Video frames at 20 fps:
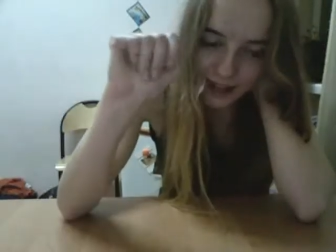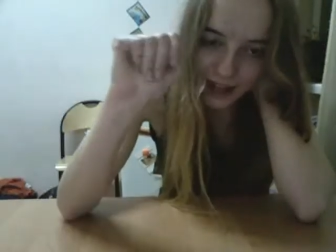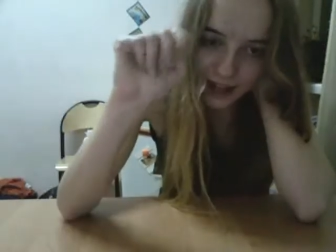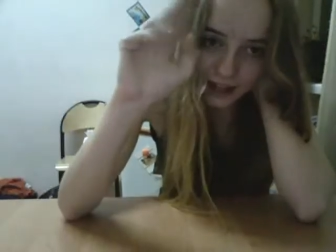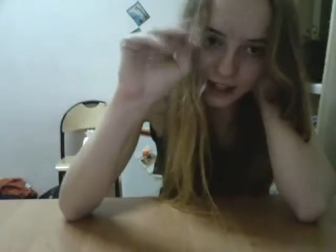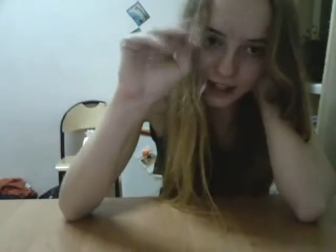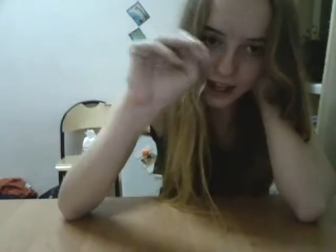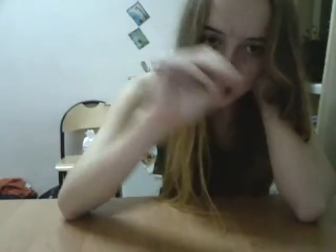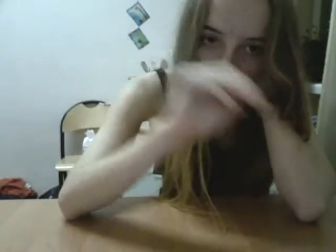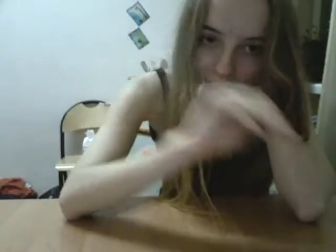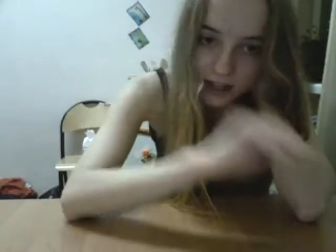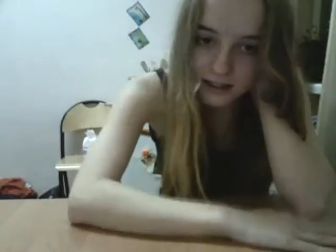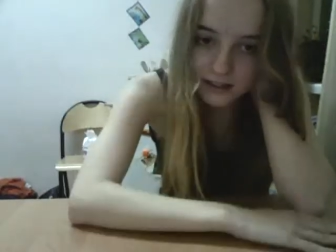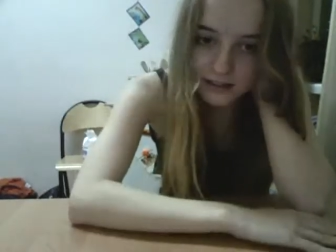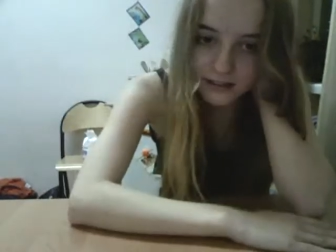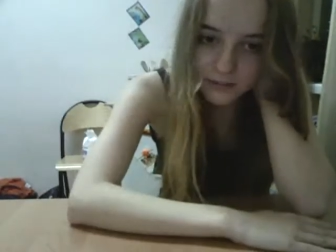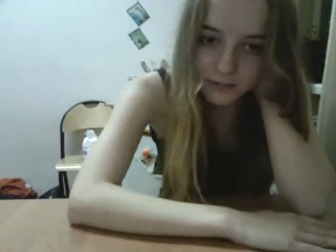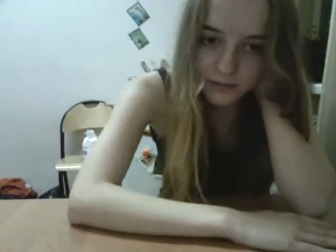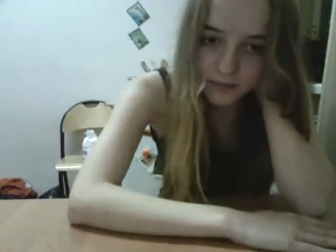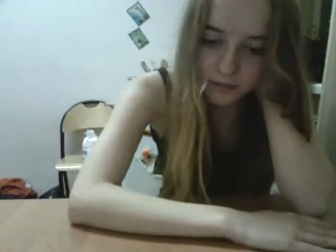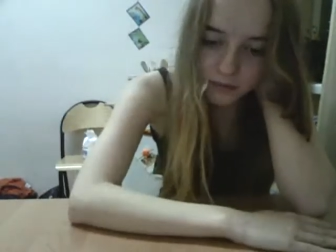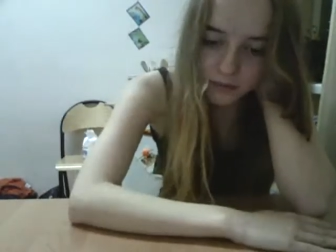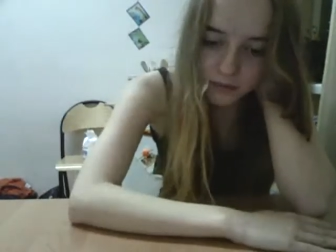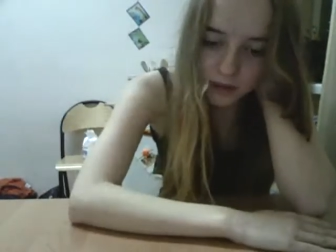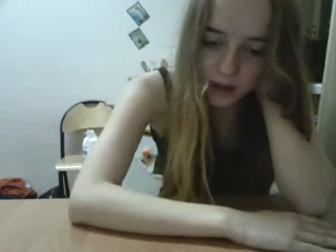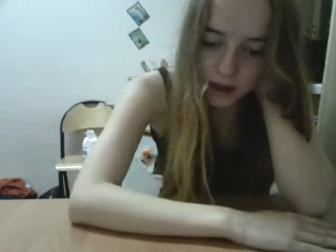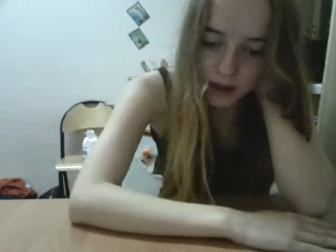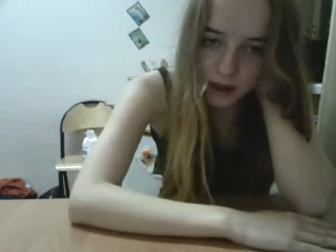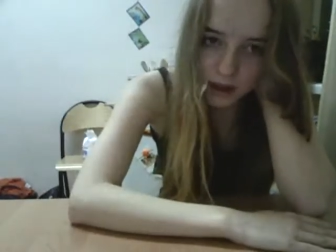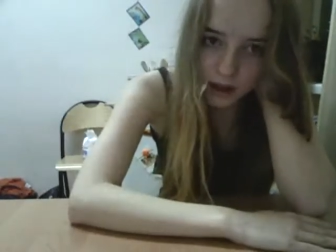Hey guys,
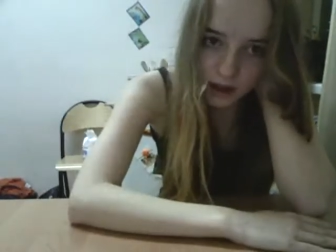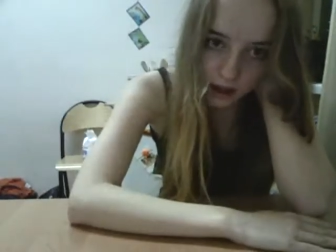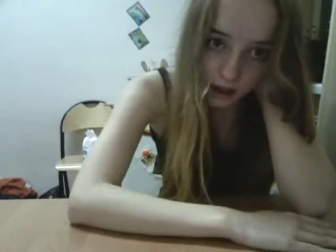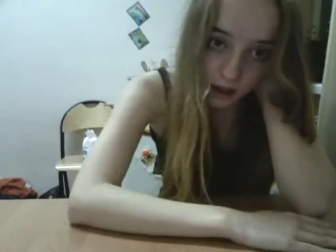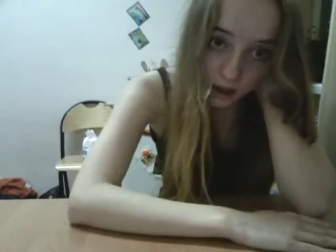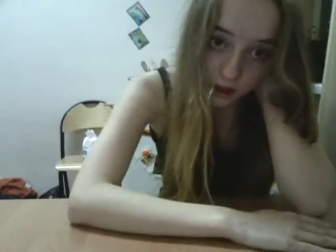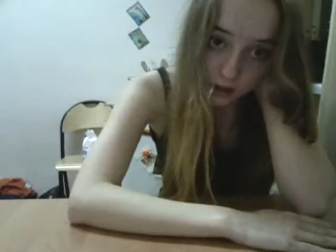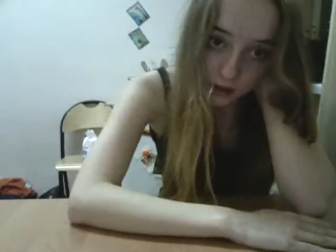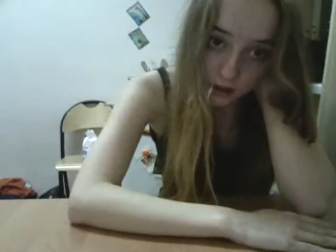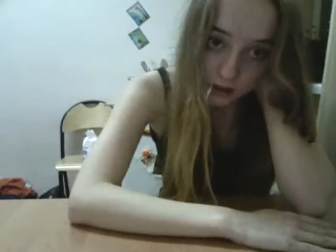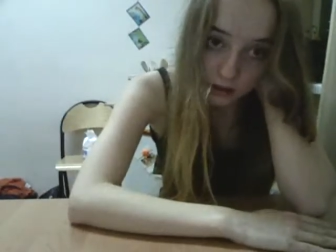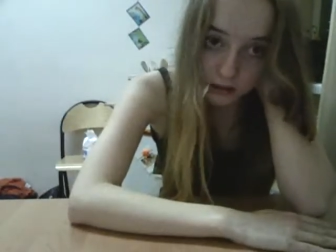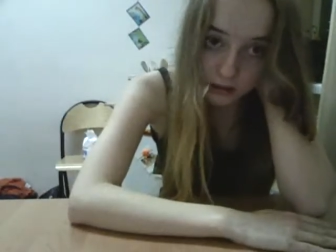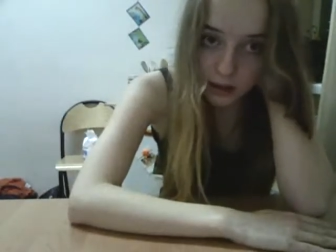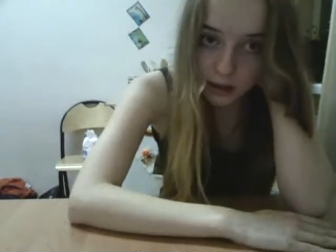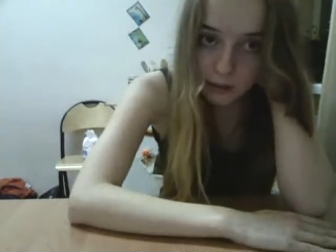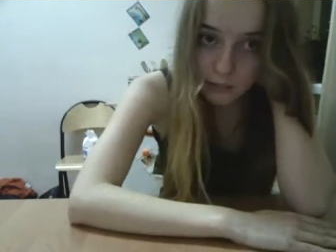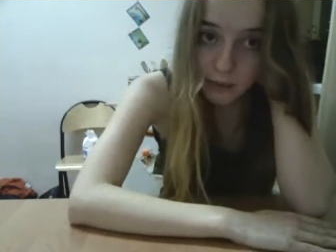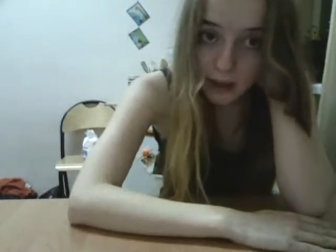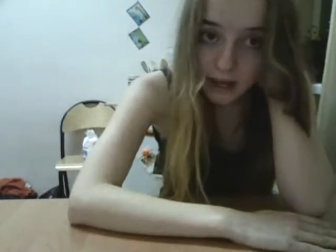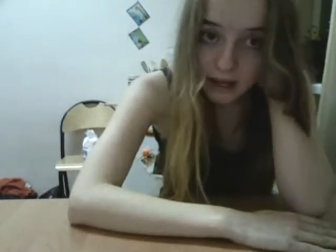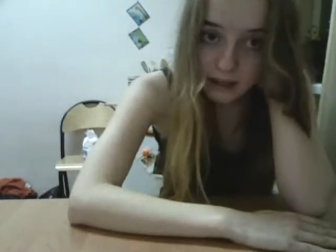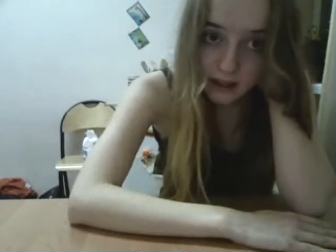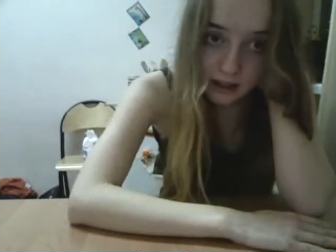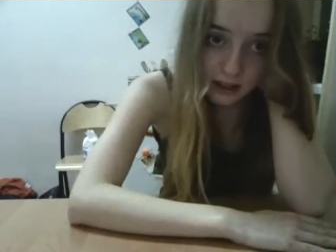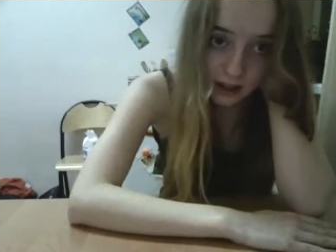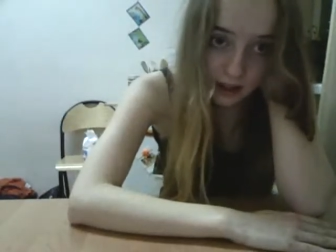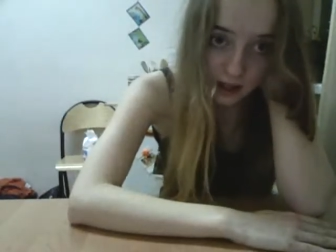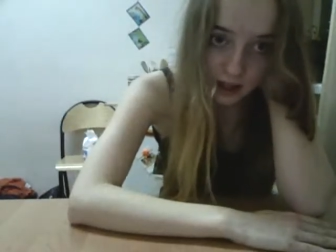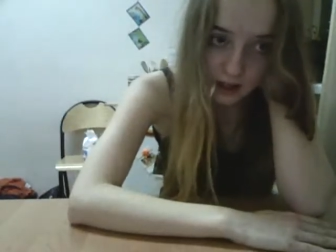uh, I'm back
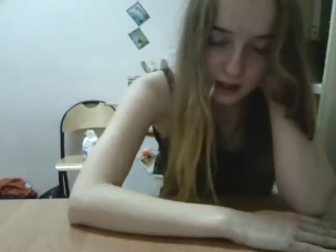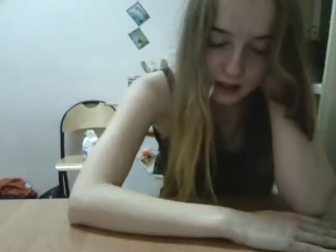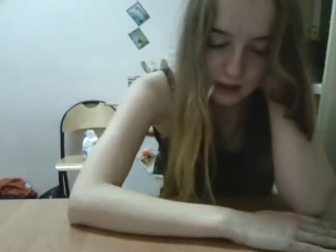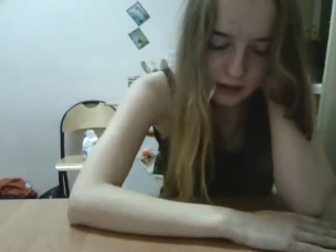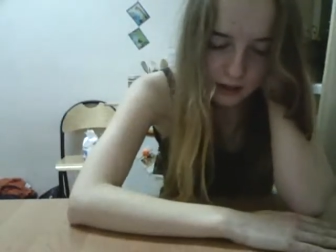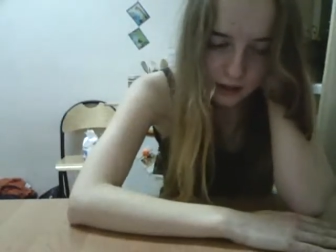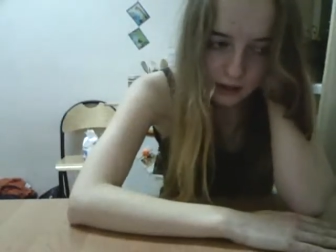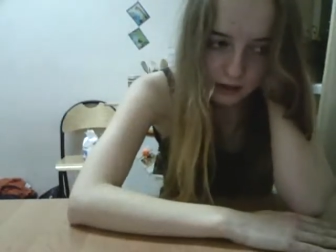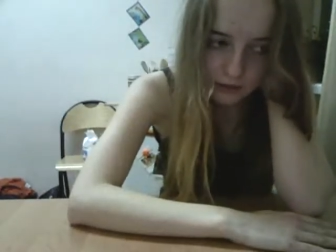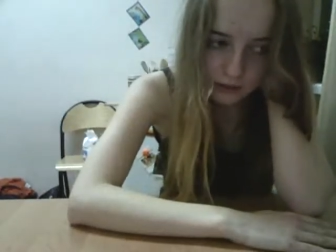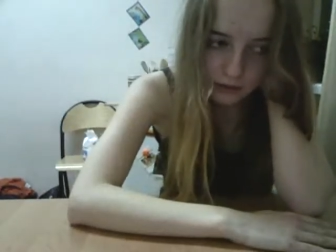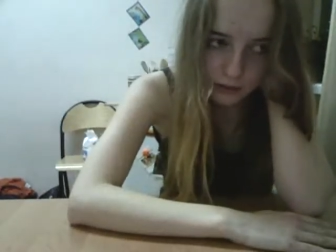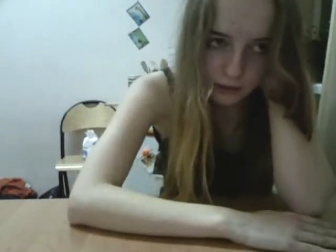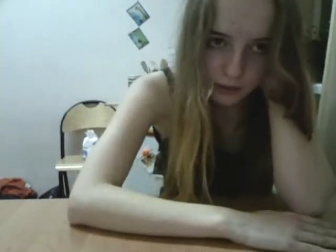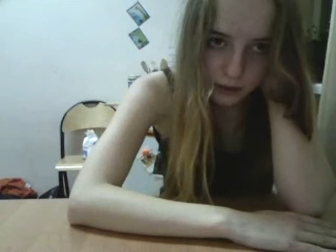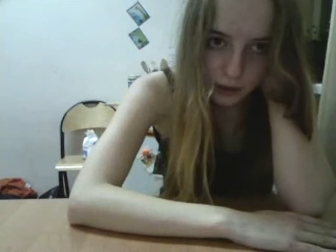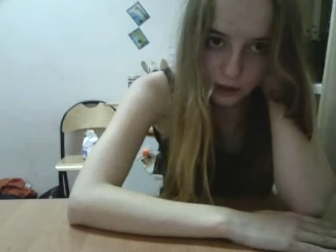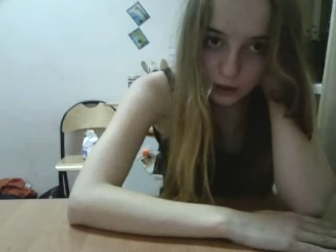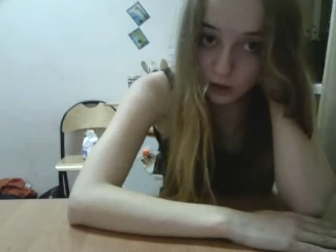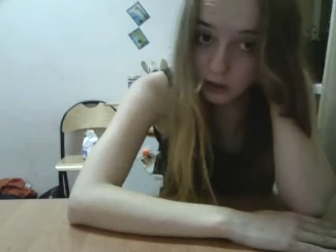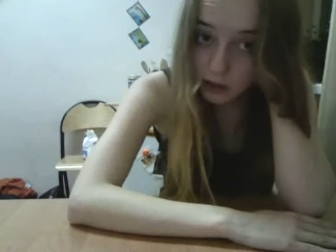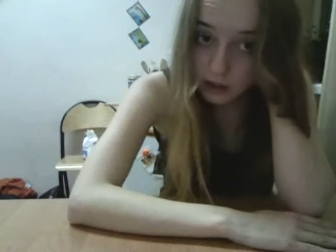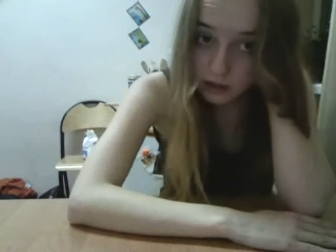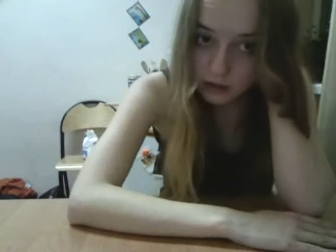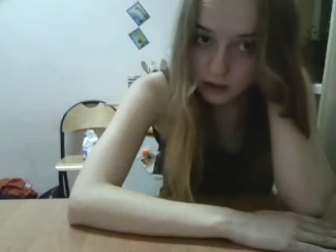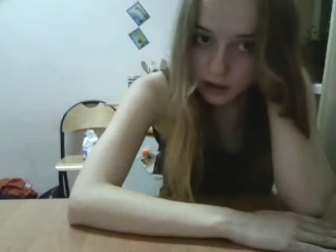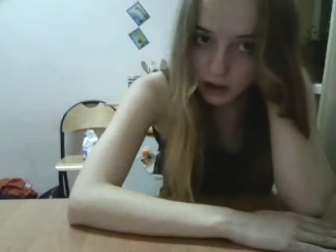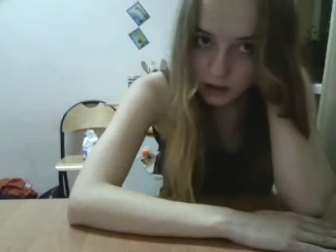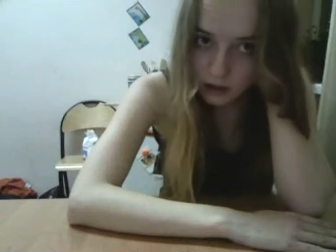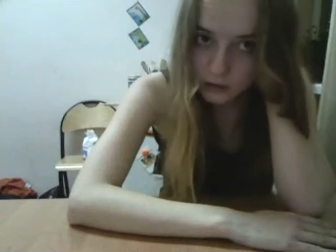again after a
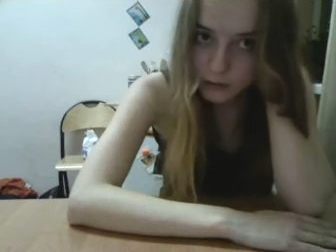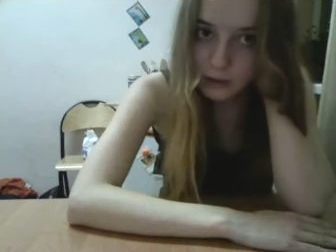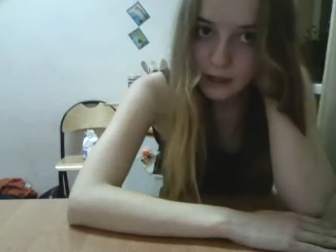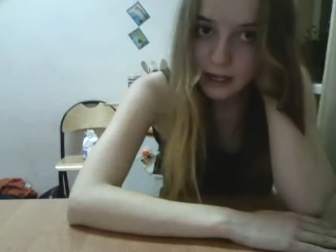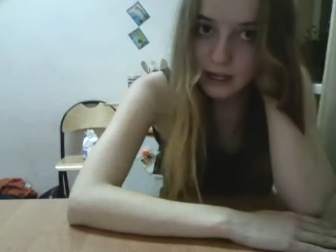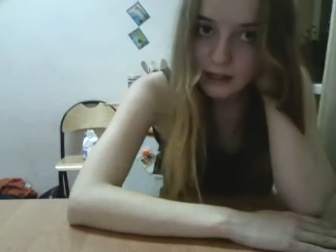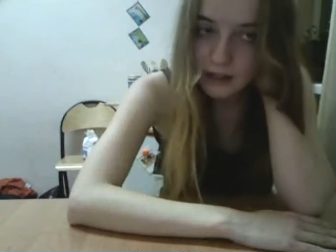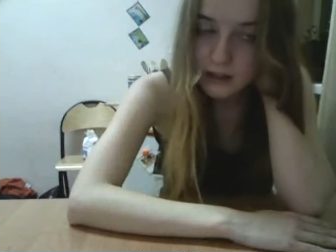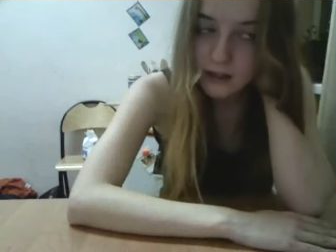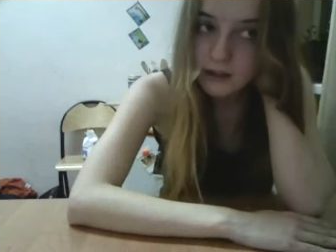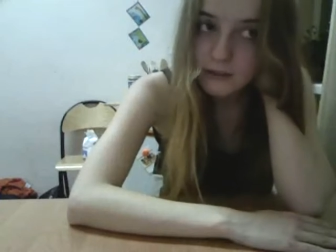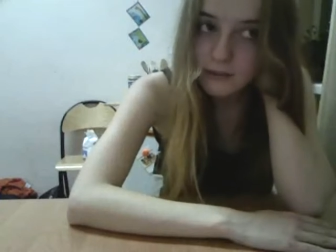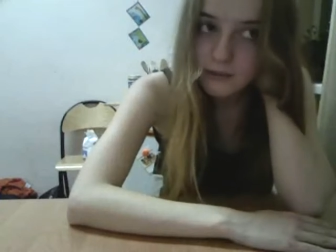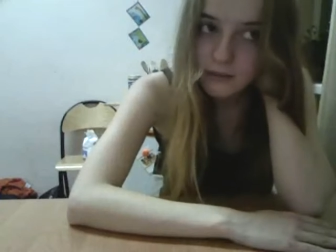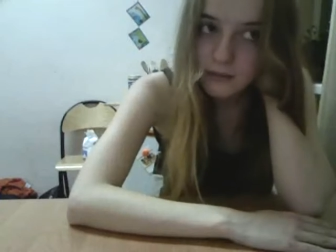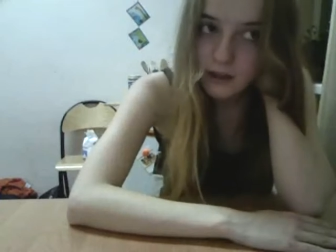long, long while.